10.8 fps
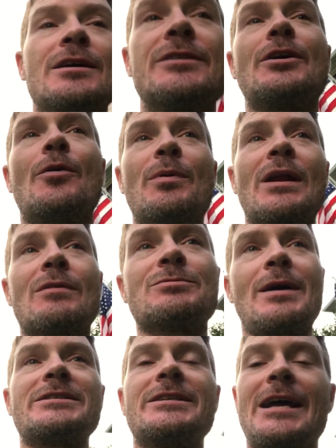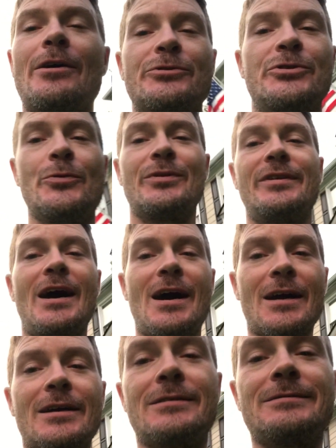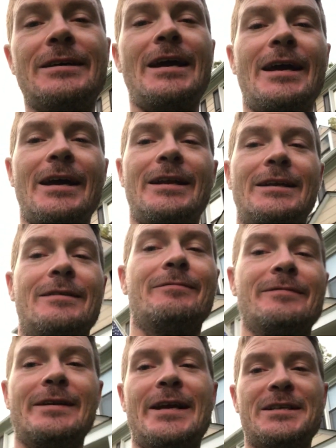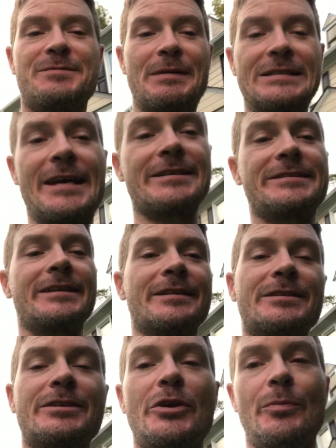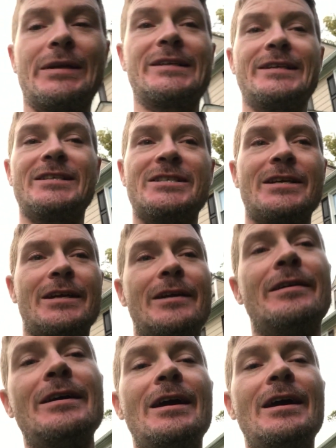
So, but I was watching How To with Doc, and he's been testing this Humic DG